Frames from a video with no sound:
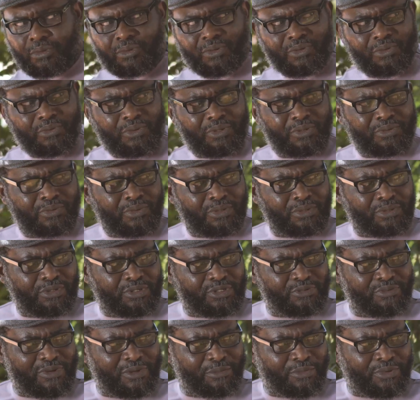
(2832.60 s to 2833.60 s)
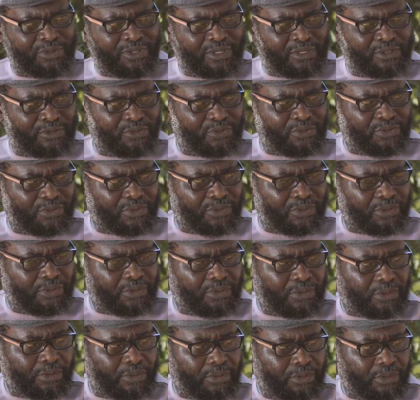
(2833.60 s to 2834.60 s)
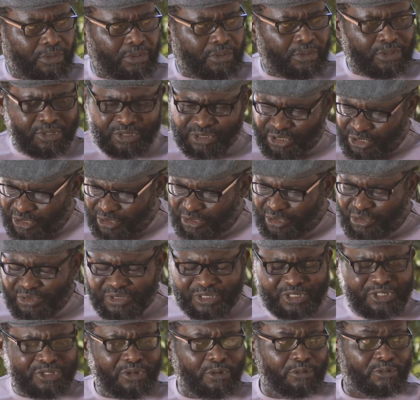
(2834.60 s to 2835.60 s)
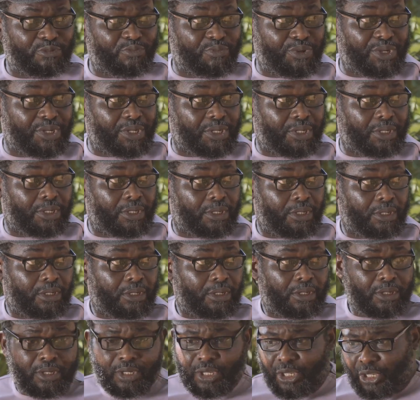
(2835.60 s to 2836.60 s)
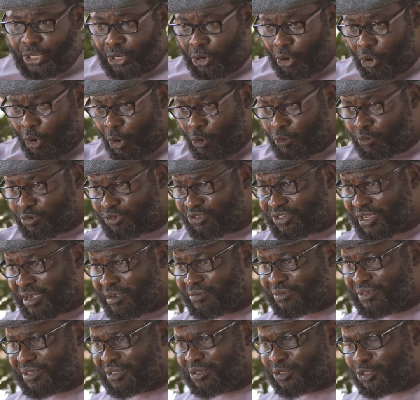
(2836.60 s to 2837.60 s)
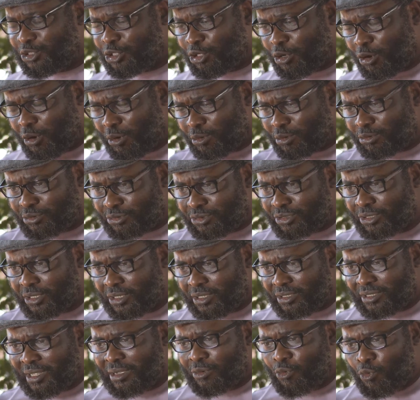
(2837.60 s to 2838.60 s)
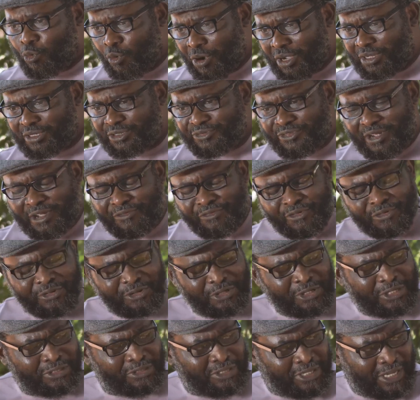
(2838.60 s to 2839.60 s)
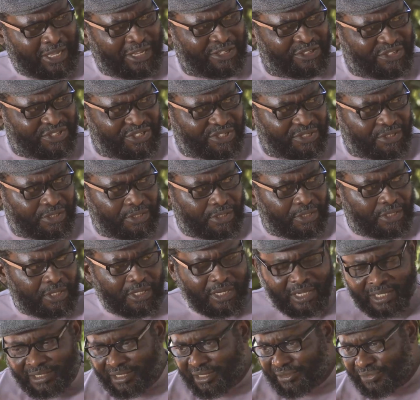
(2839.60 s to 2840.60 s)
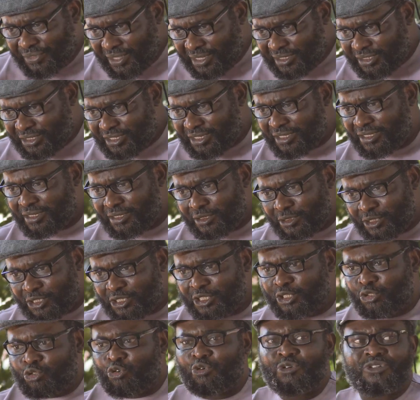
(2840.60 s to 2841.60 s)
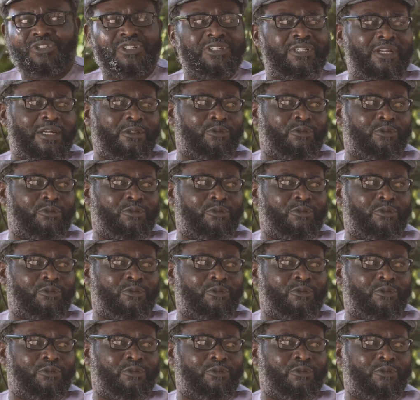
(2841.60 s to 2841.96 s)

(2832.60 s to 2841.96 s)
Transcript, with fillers: Well, what, what, does my brother do? He's just to insult me. He holds out insult that weighs 500 kg and the next thing is he throws it